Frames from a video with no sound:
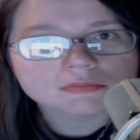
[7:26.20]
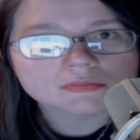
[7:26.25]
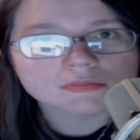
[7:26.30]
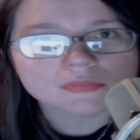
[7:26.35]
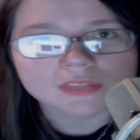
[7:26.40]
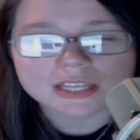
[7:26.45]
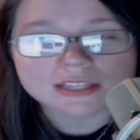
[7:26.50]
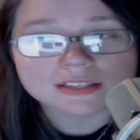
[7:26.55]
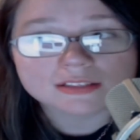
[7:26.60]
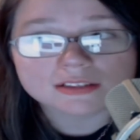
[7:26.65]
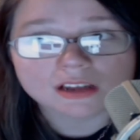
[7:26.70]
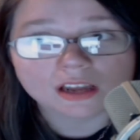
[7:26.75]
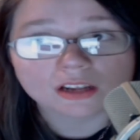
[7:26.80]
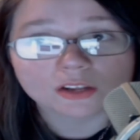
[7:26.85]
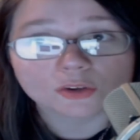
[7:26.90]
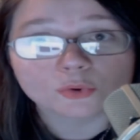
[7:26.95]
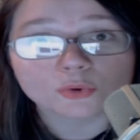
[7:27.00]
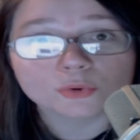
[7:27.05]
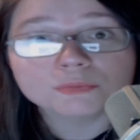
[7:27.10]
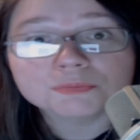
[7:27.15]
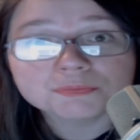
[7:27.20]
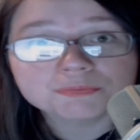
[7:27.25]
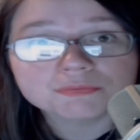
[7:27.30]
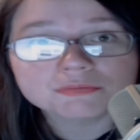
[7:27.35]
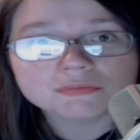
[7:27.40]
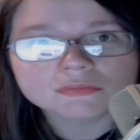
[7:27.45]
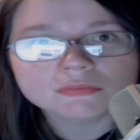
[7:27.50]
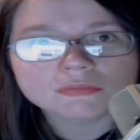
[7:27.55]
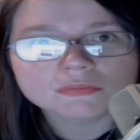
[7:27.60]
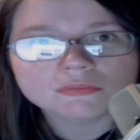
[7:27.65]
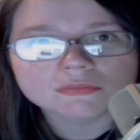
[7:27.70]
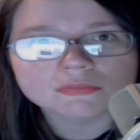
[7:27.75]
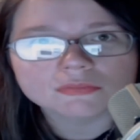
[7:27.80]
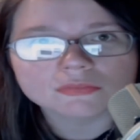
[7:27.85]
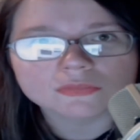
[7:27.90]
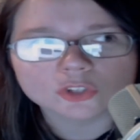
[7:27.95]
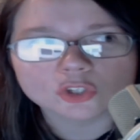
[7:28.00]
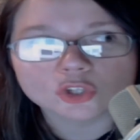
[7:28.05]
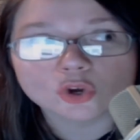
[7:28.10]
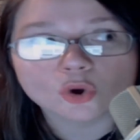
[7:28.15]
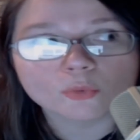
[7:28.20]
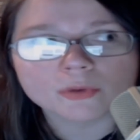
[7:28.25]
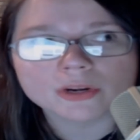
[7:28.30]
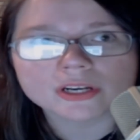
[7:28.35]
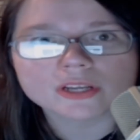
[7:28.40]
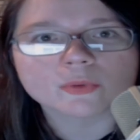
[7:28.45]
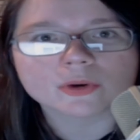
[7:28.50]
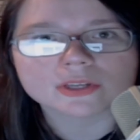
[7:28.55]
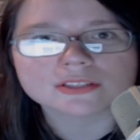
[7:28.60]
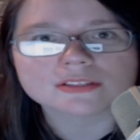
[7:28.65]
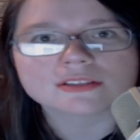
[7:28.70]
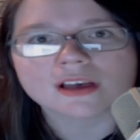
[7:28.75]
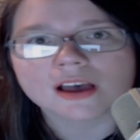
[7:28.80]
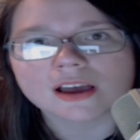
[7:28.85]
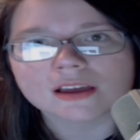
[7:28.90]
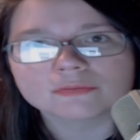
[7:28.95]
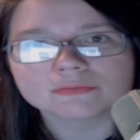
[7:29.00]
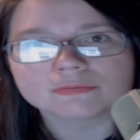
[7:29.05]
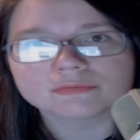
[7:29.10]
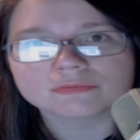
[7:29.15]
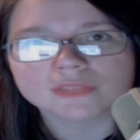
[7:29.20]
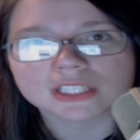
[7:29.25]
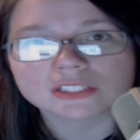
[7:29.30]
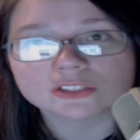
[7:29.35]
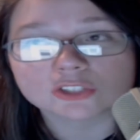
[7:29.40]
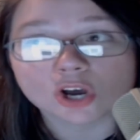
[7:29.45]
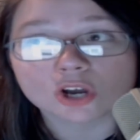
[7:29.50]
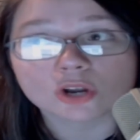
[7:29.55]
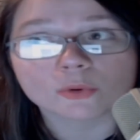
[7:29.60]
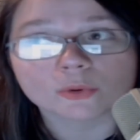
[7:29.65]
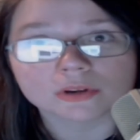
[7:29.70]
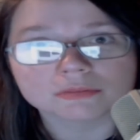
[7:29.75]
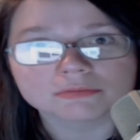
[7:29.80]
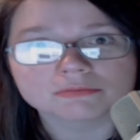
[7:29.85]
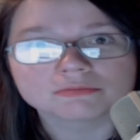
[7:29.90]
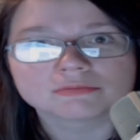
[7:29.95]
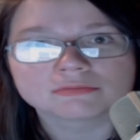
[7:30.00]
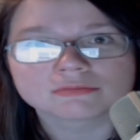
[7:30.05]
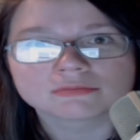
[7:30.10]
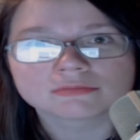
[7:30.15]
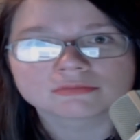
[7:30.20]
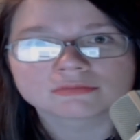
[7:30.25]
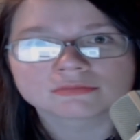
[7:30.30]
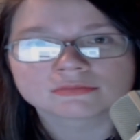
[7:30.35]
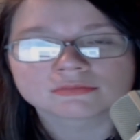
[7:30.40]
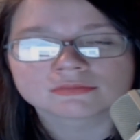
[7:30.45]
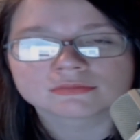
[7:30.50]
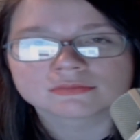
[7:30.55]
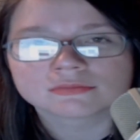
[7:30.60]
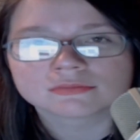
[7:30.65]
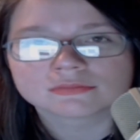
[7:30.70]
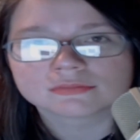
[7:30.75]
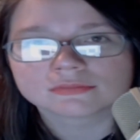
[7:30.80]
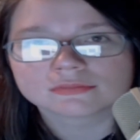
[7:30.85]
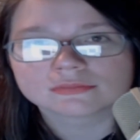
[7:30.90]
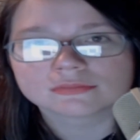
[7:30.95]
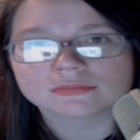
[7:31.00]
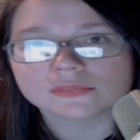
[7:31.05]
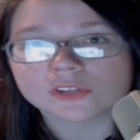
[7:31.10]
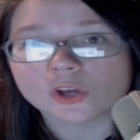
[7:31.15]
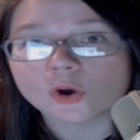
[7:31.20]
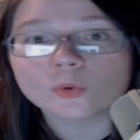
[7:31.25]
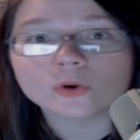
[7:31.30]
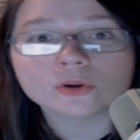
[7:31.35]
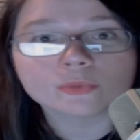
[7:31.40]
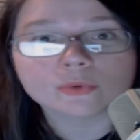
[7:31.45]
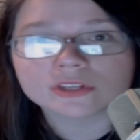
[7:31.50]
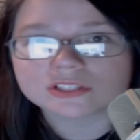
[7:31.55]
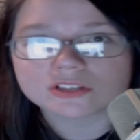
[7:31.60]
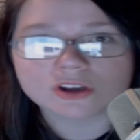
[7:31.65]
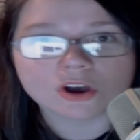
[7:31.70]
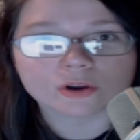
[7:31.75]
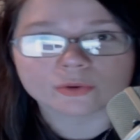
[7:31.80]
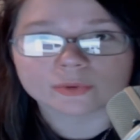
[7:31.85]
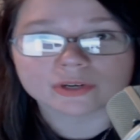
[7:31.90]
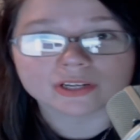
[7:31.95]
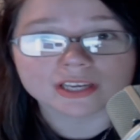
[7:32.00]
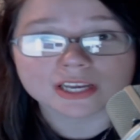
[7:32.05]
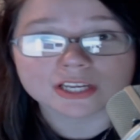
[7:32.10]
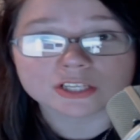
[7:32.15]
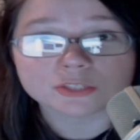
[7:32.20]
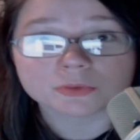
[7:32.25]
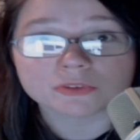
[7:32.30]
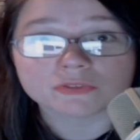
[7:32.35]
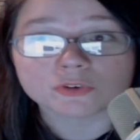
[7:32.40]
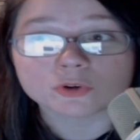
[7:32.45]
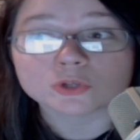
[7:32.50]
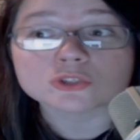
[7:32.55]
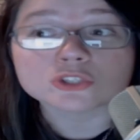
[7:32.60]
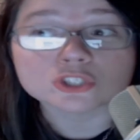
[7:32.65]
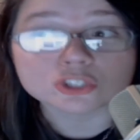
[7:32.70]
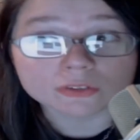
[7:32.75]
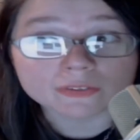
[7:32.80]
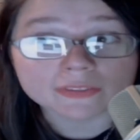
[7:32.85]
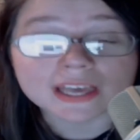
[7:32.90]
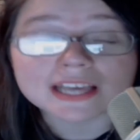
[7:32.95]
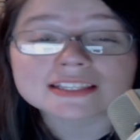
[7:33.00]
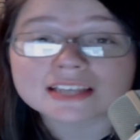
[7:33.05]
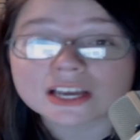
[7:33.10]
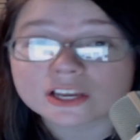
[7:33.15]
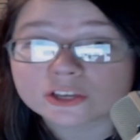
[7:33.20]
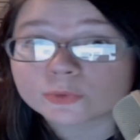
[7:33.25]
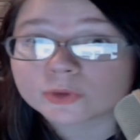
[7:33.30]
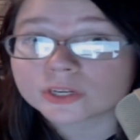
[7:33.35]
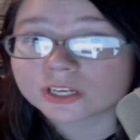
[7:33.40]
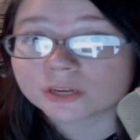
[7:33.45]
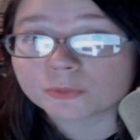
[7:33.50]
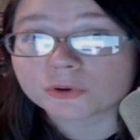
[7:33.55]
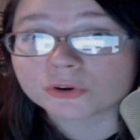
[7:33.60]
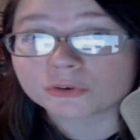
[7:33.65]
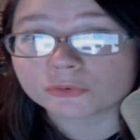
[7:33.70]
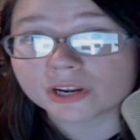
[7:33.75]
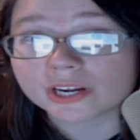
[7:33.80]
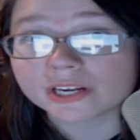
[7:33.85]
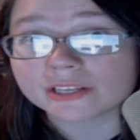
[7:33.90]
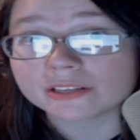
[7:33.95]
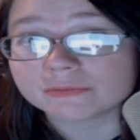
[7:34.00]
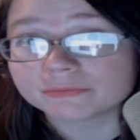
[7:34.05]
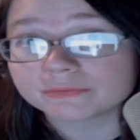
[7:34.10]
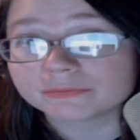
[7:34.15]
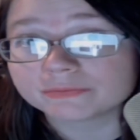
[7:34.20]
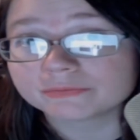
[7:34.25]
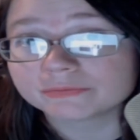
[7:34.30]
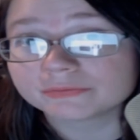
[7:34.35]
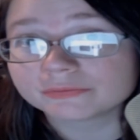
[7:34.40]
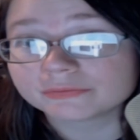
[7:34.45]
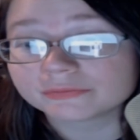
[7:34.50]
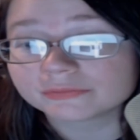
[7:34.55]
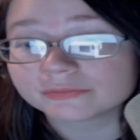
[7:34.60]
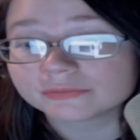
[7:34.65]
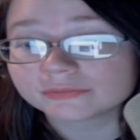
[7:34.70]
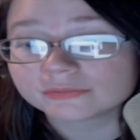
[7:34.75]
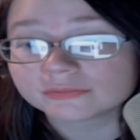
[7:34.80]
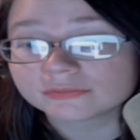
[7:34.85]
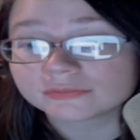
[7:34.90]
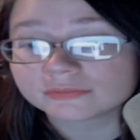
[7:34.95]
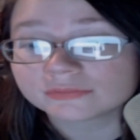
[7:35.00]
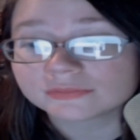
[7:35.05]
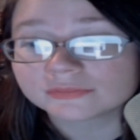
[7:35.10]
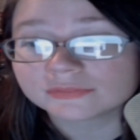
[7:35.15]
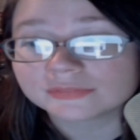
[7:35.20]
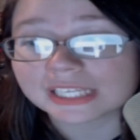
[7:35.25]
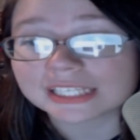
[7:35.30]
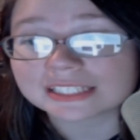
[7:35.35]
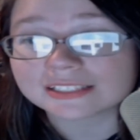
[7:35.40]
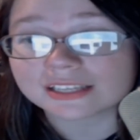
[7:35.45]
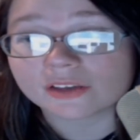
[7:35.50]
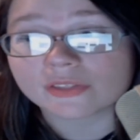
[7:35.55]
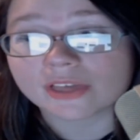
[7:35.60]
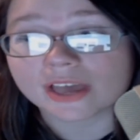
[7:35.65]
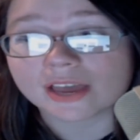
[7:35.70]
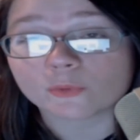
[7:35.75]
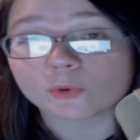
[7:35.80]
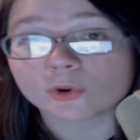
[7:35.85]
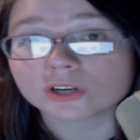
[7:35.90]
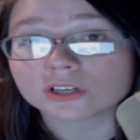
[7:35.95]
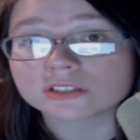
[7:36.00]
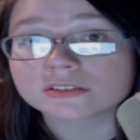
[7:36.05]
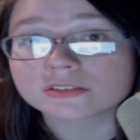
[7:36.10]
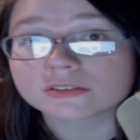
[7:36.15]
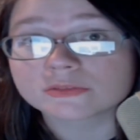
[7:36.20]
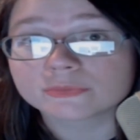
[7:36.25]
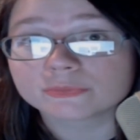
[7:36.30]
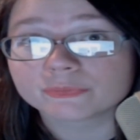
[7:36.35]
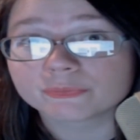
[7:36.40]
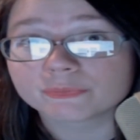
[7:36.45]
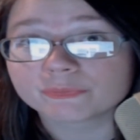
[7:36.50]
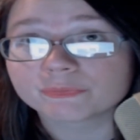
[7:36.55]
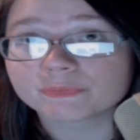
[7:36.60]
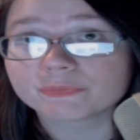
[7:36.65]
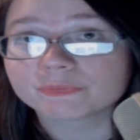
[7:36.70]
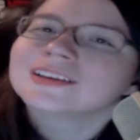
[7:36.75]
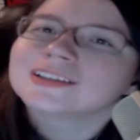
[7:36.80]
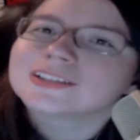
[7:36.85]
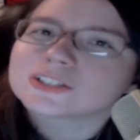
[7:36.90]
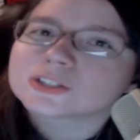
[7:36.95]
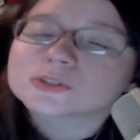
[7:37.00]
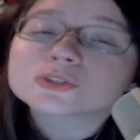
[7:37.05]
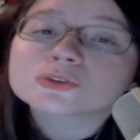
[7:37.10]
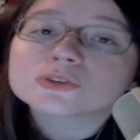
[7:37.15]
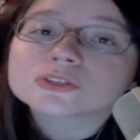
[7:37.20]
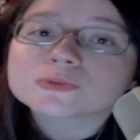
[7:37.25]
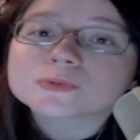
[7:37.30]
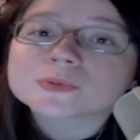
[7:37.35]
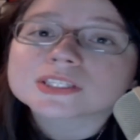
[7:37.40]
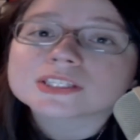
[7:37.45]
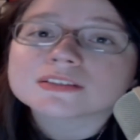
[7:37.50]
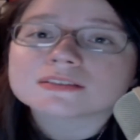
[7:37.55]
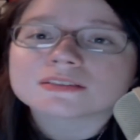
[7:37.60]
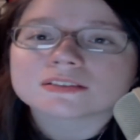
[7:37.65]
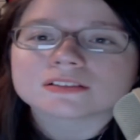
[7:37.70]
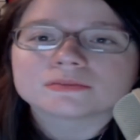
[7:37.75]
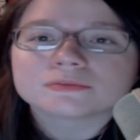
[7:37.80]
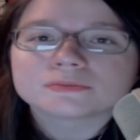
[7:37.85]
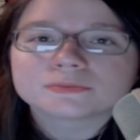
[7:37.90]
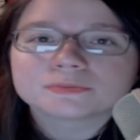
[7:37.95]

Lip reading: That's not cool. Nobody wants that. That's awkward. No one wants awkward engagement photos. That's how you end up on Reddit. That's how that works. So it's Christmas season.